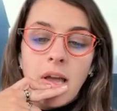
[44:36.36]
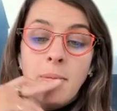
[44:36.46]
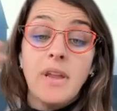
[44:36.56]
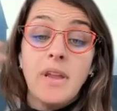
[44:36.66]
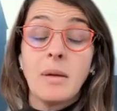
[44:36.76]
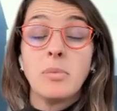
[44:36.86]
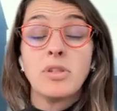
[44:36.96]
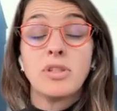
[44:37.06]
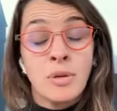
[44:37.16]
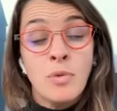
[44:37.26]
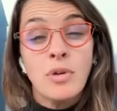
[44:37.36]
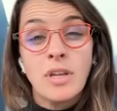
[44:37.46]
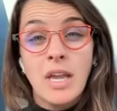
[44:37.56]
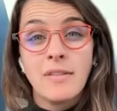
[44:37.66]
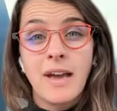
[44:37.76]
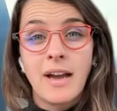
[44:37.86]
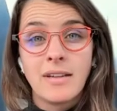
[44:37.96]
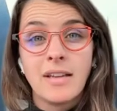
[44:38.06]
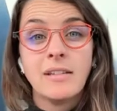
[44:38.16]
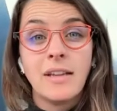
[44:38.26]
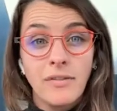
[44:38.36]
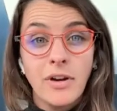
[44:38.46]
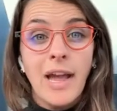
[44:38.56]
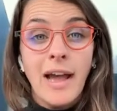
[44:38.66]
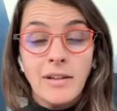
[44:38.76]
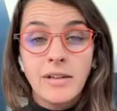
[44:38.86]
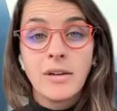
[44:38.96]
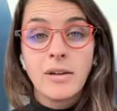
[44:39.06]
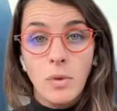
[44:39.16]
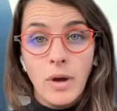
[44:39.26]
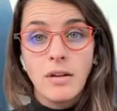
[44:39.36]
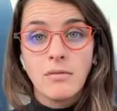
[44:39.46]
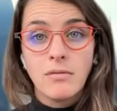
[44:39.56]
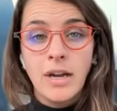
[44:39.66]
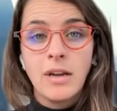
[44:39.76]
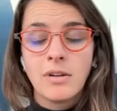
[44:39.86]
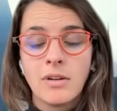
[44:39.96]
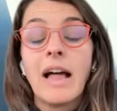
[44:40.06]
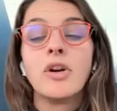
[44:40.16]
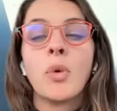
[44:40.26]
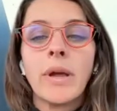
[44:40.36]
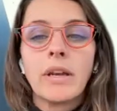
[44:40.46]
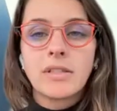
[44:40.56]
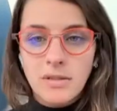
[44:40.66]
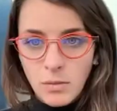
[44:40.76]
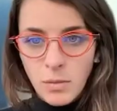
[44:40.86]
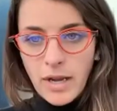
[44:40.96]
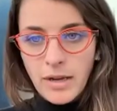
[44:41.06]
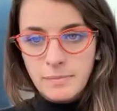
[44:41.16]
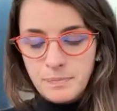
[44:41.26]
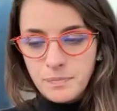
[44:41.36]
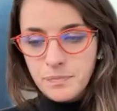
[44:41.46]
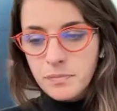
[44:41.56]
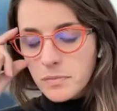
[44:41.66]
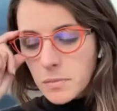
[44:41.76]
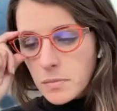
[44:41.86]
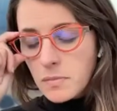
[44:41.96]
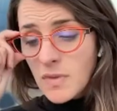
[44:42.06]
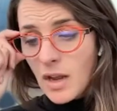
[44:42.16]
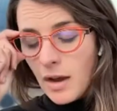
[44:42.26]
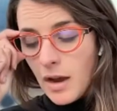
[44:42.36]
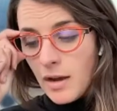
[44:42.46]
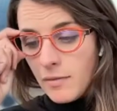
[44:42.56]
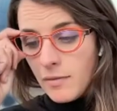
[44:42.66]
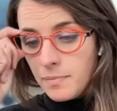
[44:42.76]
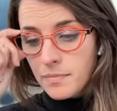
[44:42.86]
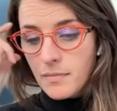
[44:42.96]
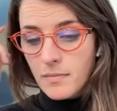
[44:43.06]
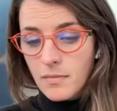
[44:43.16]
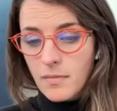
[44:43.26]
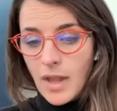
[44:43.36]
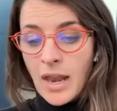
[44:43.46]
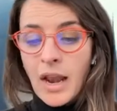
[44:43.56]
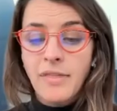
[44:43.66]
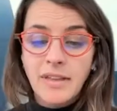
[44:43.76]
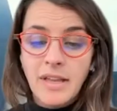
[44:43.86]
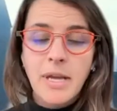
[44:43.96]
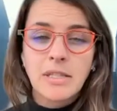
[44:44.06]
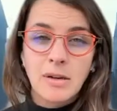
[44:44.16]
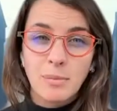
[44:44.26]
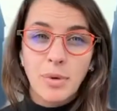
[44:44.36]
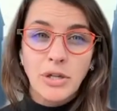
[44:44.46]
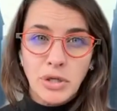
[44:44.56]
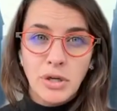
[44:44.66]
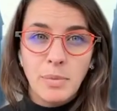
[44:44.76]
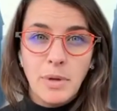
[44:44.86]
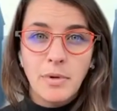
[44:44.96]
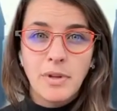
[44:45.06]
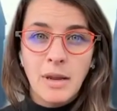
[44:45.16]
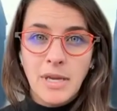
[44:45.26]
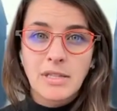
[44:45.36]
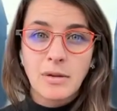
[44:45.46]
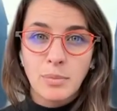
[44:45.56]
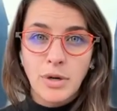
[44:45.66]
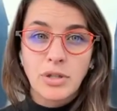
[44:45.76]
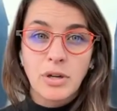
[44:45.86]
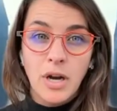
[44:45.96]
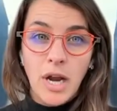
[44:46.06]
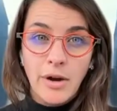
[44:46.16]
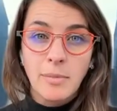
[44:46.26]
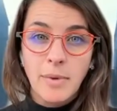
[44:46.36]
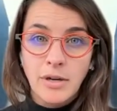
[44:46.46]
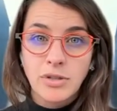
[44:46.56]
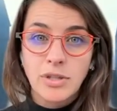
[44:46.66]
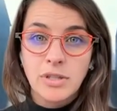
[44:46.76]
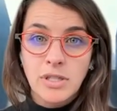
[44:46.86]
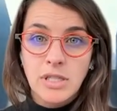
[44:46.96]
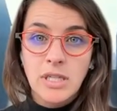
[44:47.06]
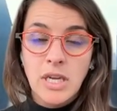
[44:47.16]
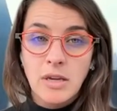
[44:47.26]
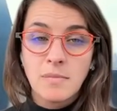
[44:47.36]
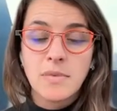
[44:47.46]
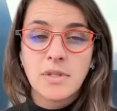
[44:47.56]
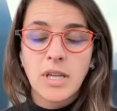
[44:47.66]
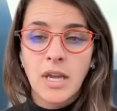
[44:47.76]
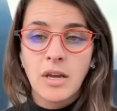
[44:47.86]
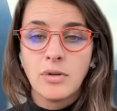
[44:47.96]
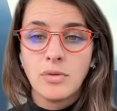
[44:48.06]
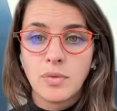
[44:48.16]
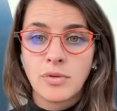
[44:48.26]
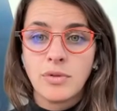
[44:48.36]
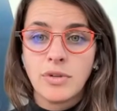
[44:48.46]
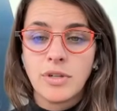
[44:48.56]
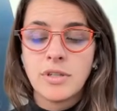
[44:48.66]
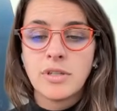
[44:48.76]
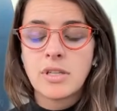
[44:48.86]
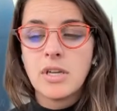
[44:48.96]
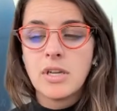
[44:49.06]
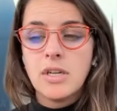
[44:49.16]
and being able to communicate that in like a very elegant way, right, or eloquent way. Um, and I think that makes an impression on people. That makes an impression on hiring managers and teams and recruiters